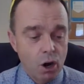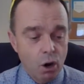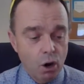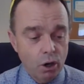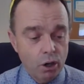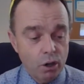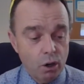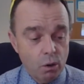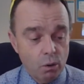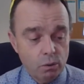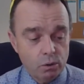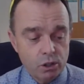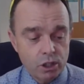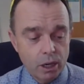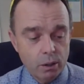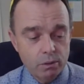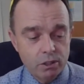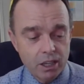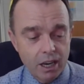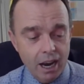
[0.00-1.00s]
On
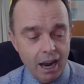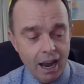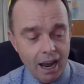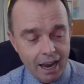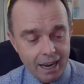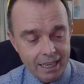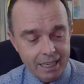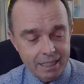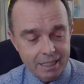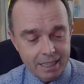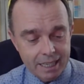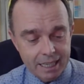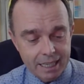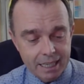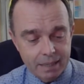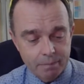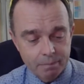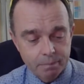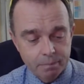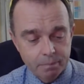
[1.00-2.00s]
also to Heidi.
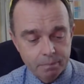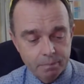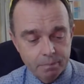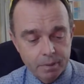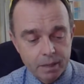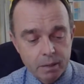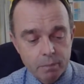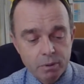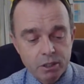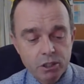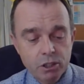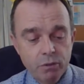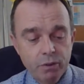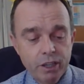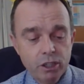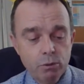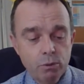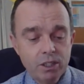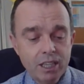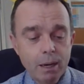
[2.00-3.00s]
Mr.
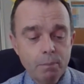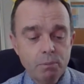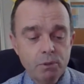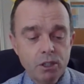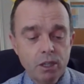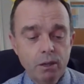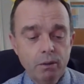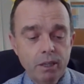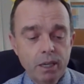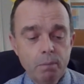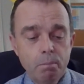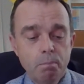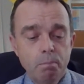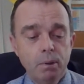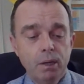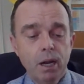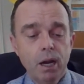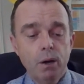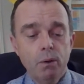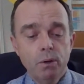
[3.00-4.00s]
Rich was absolutely
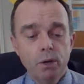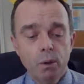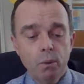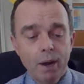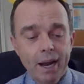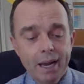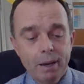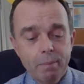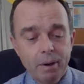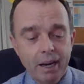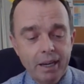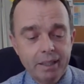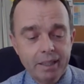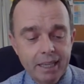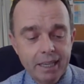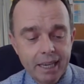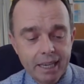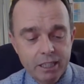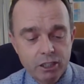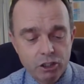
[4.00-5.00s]
blown away by
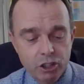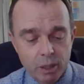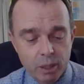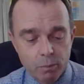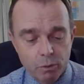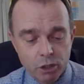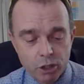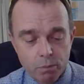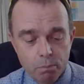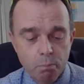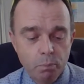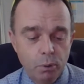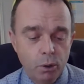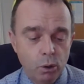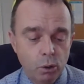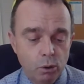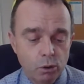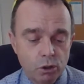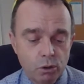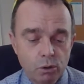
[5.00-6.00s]
the Egyptian
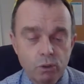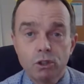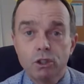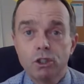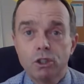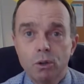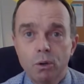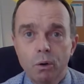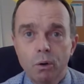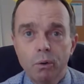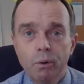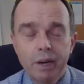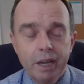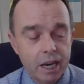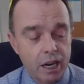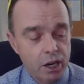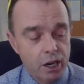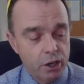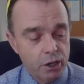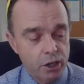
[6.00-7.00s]
portal story
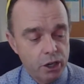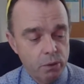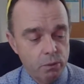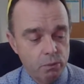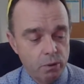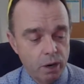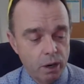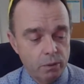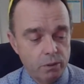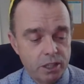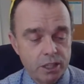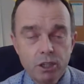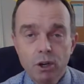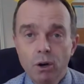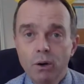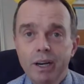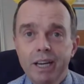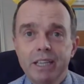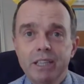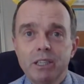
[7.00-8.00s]
you wrote in
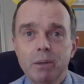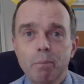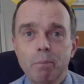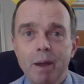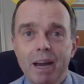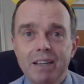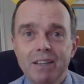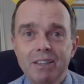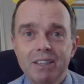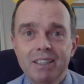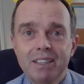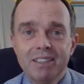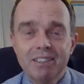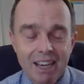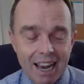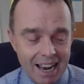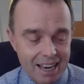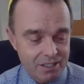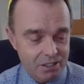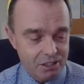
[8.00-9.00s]
your independent
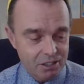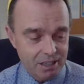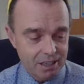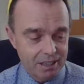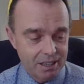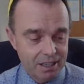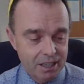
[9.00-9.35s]
task.